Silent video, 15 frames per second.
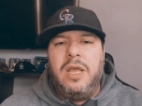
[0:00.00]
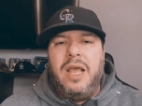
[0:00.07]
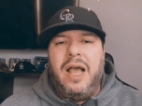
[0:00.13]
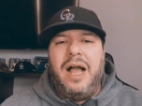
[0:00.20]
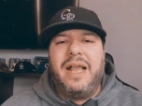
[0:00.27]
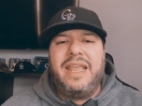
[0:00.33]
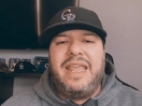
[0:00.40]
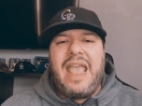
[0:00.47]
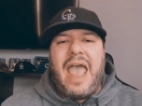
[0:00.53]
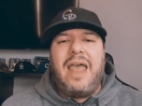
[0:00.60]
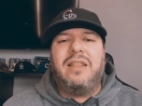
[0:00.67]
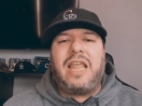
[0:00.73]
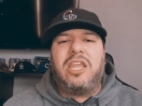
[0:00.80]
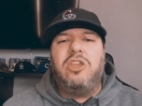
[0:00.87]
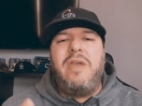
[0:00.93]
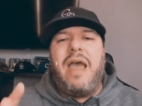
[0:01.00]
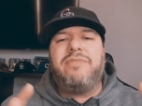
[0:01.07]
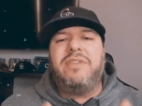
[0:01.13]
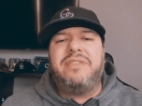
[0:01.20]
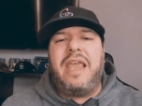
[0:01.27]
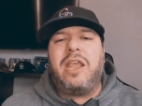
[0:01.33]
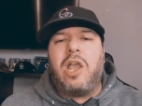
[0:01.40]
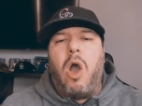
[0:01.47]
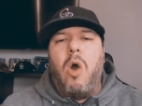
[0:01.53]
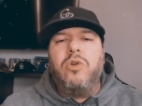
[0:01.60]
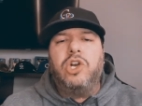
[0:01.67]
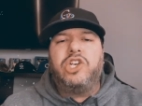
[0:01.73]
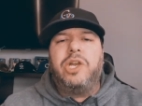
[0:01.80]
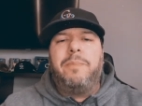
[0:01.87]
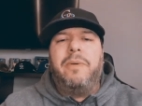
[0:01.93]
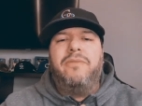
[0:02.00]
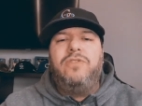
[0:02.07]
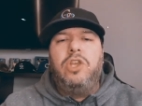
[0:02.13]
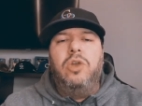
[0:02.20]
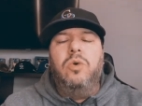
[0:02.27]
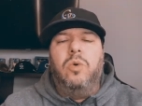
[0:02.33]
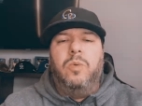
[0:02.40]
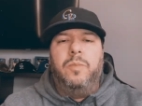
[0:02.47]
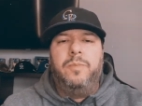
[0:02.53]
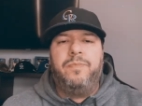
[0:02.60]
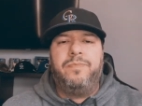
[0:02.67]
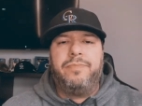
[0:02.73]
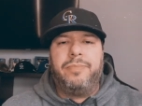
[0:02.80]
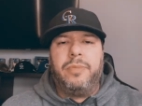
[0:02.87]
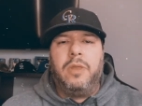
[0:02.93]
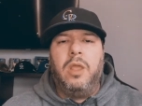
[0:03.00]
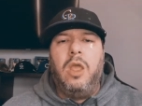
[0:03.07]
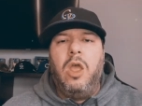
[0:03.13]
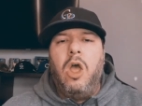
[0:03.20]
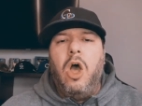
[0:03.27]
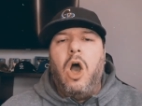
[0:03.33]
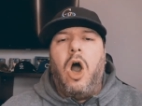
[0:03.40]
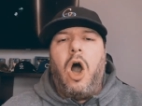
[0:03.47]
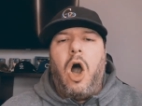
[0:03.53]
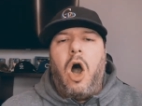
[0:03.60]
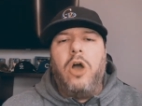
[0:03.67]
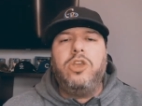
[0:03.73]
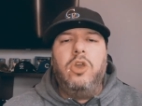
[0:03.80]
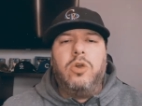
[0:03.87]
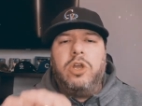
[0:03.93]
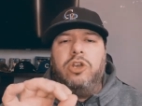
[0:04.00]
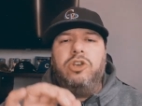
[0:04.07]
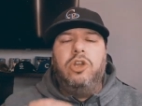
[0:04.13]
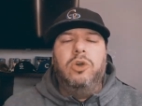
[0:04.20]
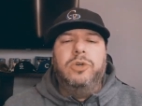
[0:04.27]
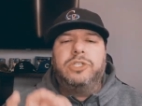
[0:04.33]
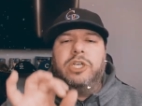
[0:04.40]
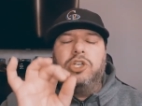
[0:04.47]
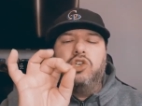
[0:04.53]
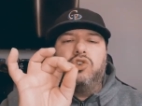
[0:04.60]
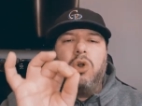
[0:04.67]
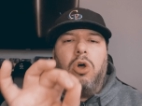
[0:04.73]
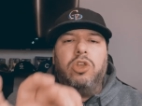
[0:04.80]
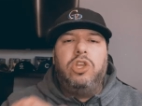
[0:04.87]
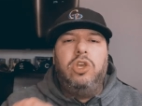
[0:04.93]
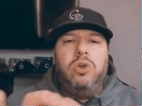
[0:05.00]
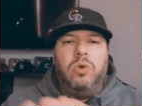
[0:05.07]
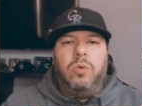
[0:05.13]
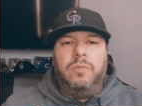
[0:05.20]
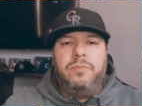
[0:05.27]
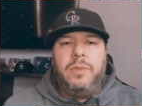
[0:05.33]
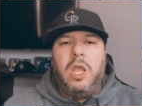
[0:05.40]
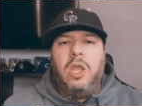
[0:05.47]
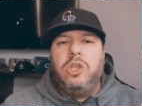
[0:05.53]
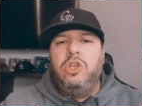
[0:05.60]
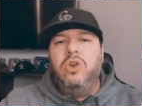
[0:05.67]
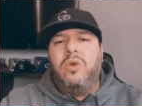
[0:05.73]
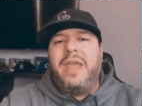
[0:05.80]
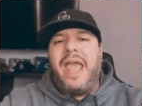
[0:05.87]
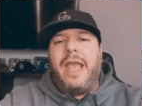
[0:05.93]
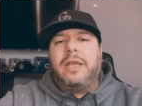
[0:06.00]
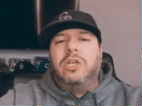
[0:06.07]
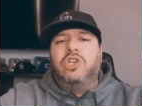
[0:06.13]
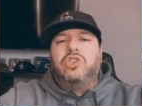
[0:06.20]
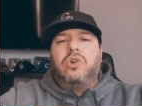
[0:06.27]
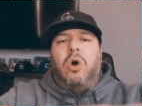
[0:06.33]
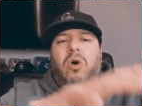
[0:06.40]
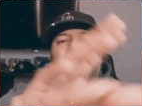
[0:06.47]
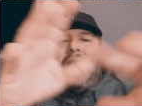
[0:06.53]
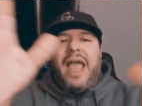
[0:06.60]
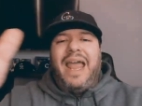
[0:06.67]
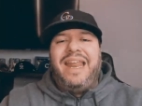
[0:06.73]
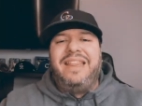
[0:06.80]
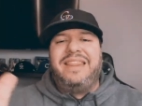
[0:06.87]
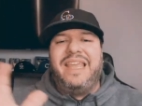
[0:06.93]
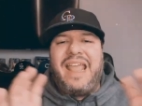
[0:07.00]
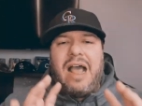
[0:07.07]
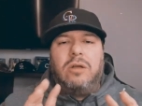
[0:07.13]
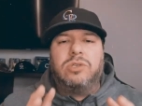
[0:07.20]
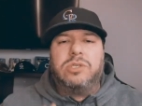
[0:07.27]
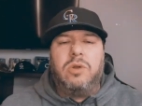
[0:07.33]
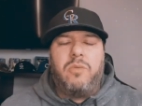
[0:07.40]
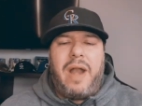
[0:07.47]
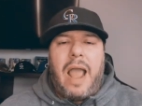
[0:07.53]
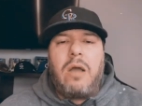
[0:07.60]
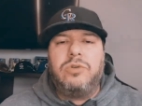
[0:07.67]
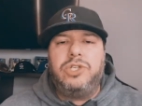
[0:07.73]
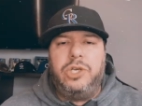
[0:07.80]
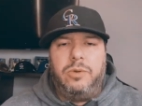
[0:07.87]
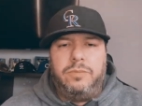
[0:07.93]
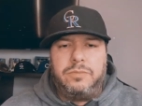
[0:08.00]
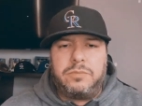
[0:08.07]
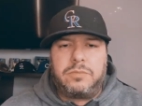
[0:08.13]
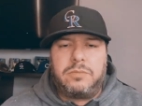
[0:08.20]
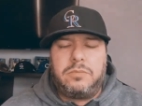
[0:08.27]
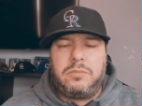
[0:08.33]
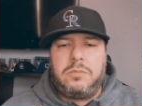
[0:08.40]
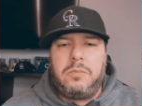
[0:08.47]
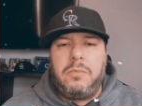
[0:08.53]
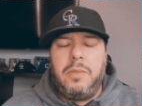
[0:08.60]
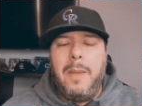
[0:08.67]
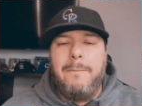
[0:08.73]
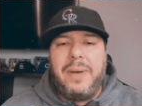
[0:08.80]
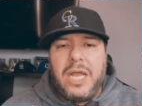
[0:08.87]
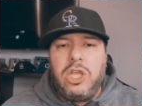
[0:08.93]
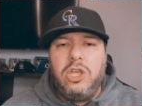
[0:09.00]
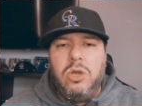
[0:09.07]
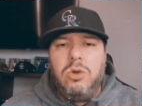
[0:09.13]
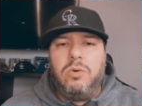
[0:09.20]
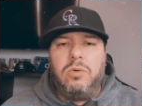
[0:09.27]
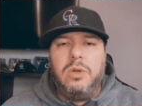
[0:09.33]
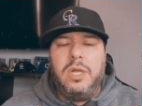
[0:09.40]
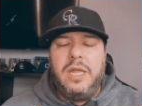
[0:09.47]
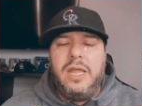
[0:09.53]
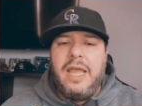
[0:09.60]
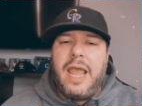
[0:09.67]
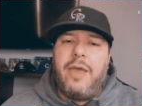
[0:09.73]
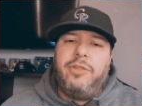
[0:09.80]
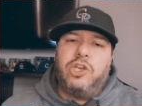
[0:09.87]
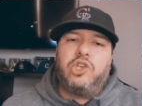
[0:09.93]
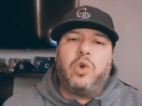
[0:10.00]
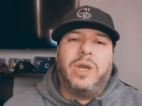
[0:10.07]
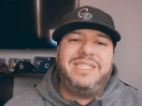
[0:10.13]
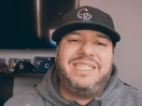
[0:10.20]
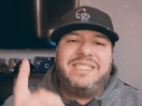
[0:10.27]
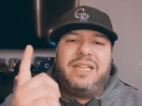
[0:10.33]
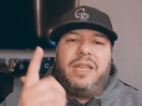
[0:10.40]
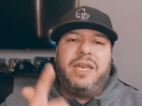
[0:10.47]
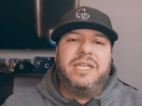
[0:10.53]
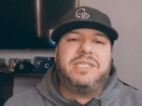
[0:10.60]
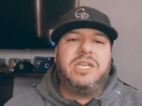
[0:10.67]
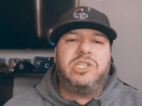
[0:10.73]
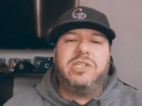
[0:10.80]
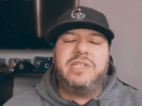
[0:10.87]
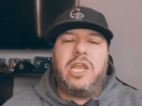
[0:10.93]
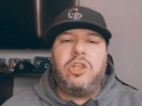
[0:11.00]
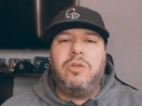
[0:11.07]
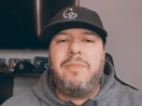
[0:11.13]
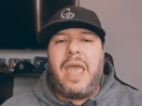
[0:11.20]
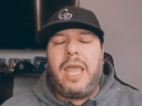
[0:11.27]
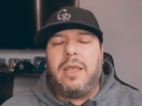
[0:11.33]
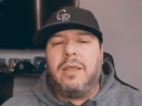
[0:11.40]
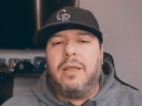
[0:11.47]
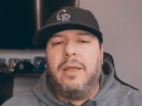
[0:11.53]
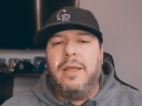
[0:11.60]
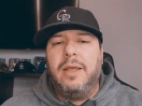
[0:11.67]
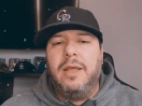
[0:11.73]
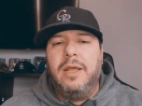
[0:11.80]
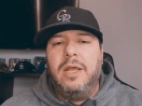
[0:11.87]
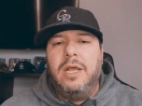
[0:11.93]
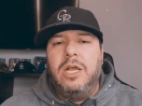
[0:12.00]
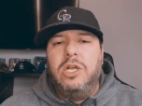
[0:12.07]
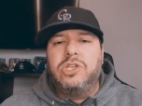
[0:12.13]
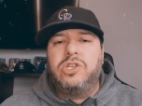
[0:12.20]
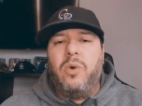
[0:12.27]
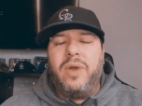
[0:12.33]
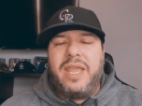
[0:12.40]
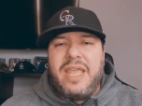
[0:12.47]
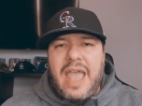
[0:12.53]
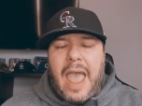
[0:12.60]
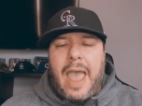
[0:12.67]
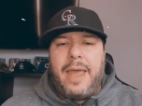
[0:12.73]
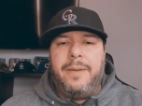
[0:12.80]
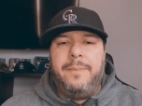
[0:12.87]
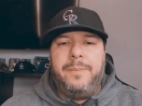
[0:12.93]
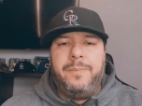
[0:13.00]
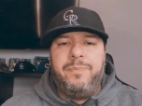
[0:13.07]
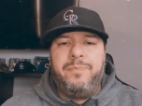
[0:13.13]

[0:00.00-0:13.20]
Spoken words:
Again, like, you have to take ownership of you. All you can do is control you. You can't control anything else around you but you and the choices and the decisions that you make. So again,